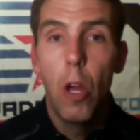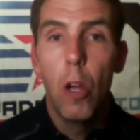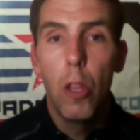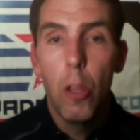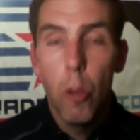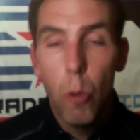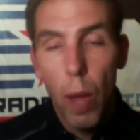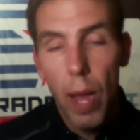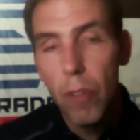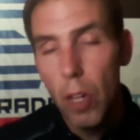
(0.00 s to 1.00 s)
you
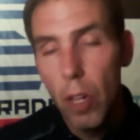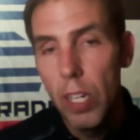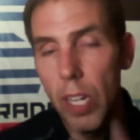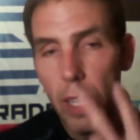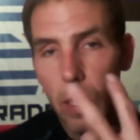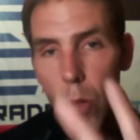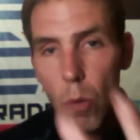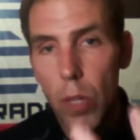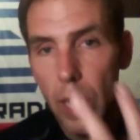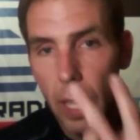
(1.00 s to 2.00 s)
have to understand,
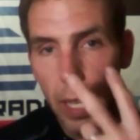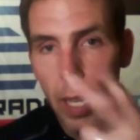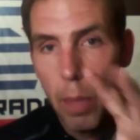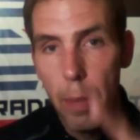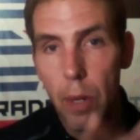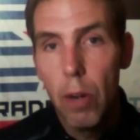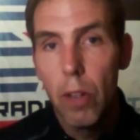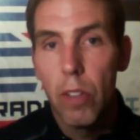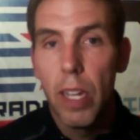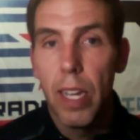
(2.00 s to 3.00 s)
looking in the mirror
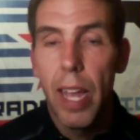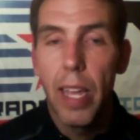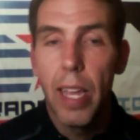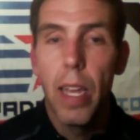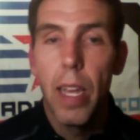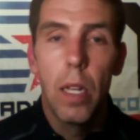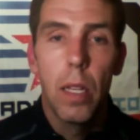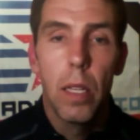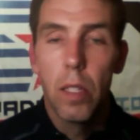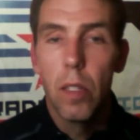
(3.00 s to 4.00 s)
and saying, hey,
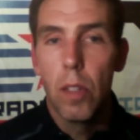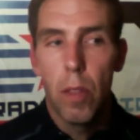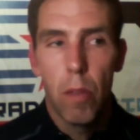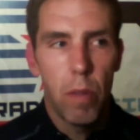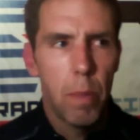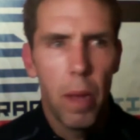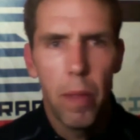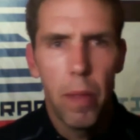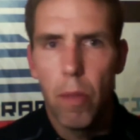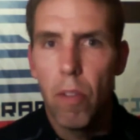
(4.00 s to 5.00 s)
this is a
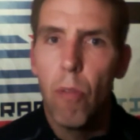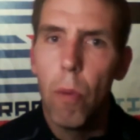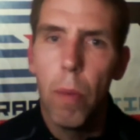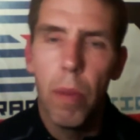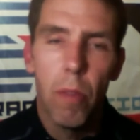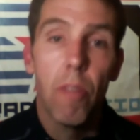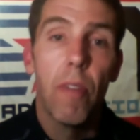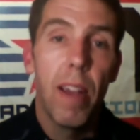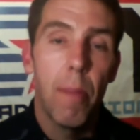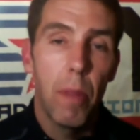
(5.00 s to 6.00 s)
3-month or a 4-month or a
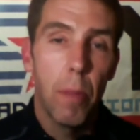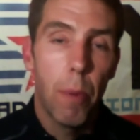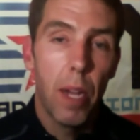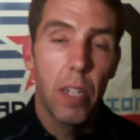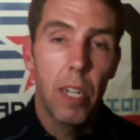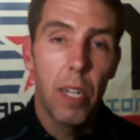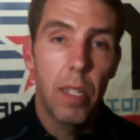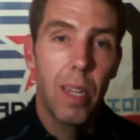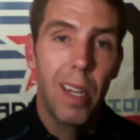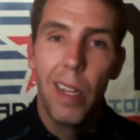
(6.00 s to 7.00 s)
5-month project.
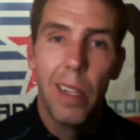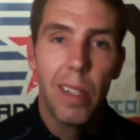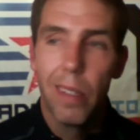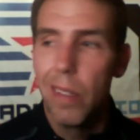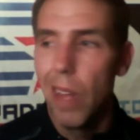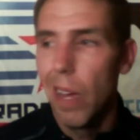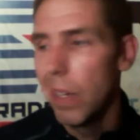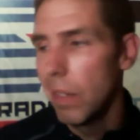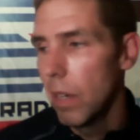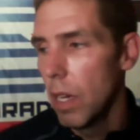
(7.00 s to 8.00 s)
This is
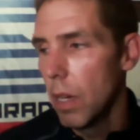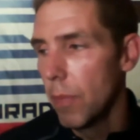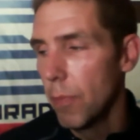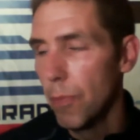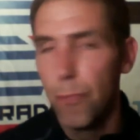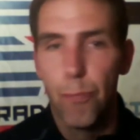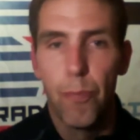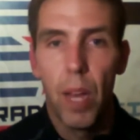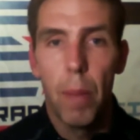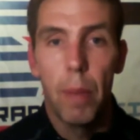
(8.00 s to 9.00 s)
not, I'm
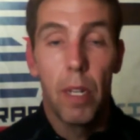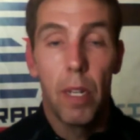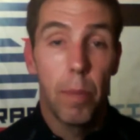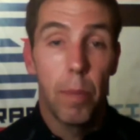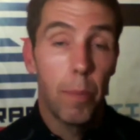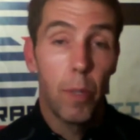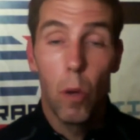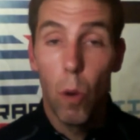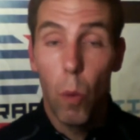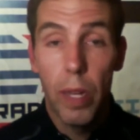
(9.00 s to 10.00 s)
going to
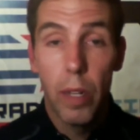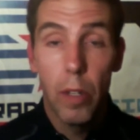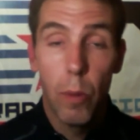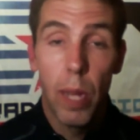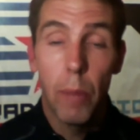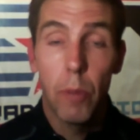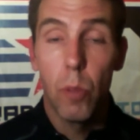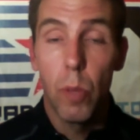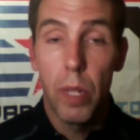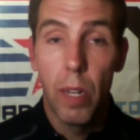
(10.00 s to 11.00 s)
go away to New Hampshire
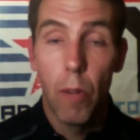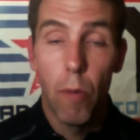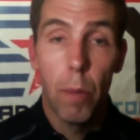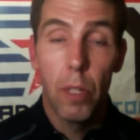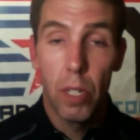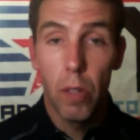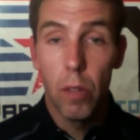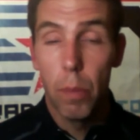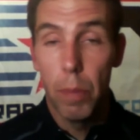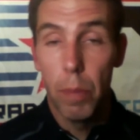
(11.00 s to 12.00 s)
this weekend and run a bunch of
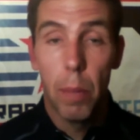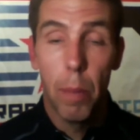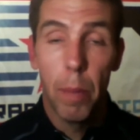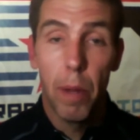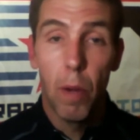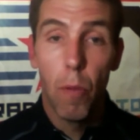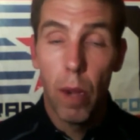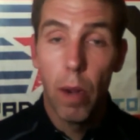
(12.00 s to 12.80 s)
hills and become a better runner.